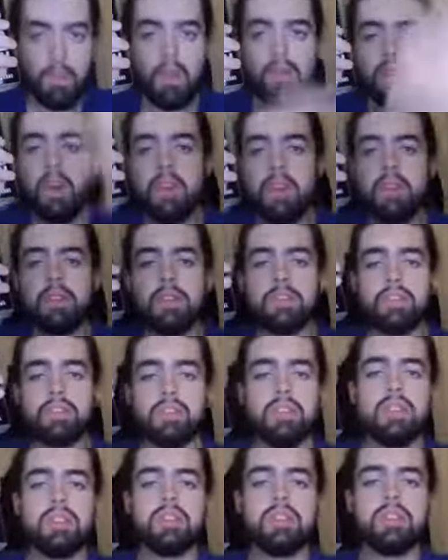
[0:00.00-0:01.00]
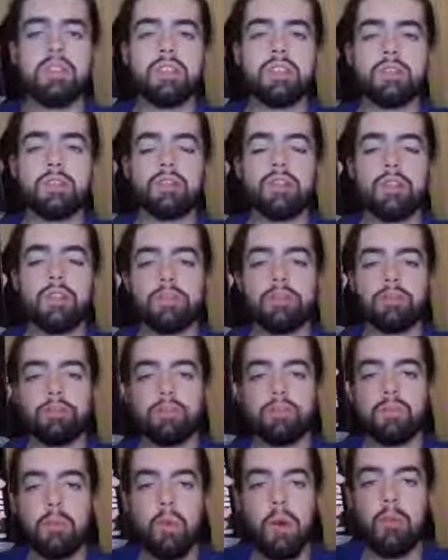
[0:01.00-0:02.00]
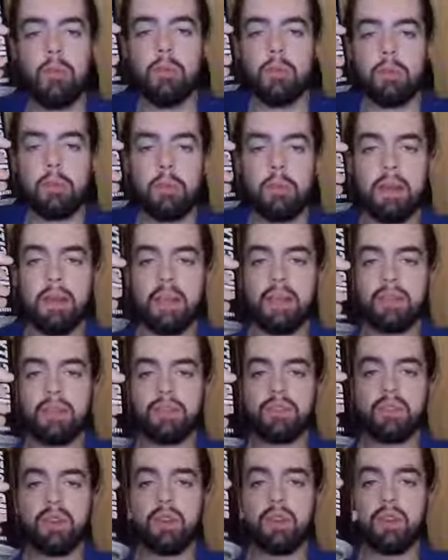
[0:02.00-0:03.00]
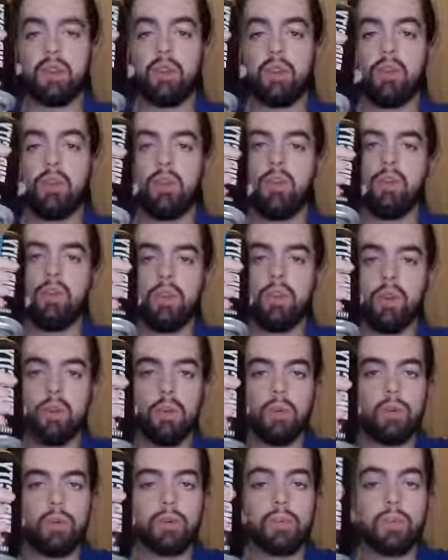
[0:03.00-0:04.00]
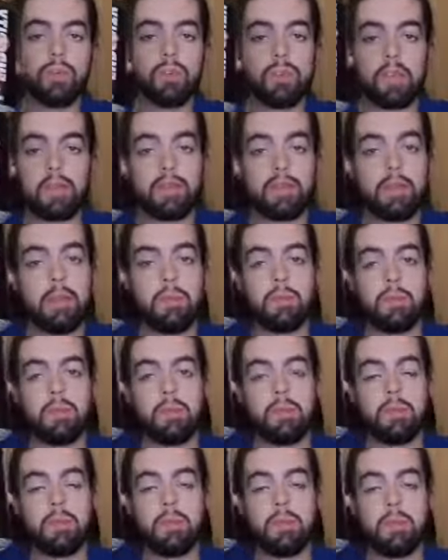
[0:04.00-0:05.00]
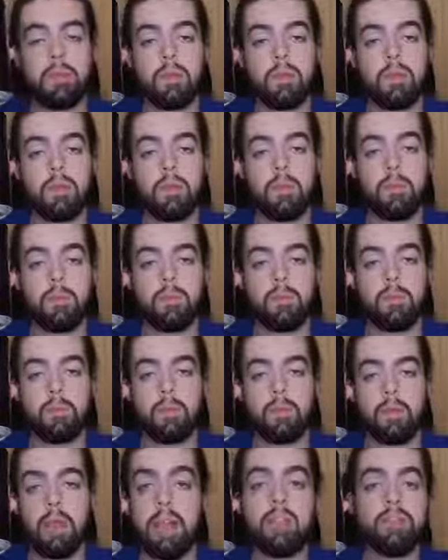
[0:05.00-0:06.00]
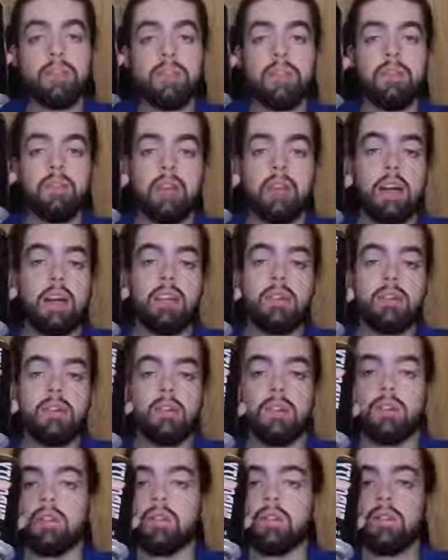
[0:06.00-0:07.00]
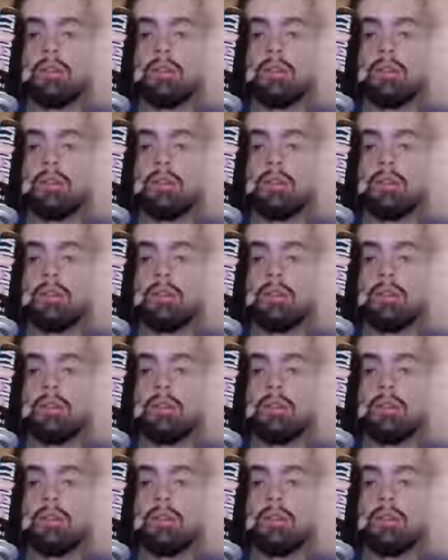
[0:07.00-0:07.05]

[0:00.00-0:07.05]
now that the trilogy is over, what will be my next drink? Who knows? Except, I don't even, I don't know.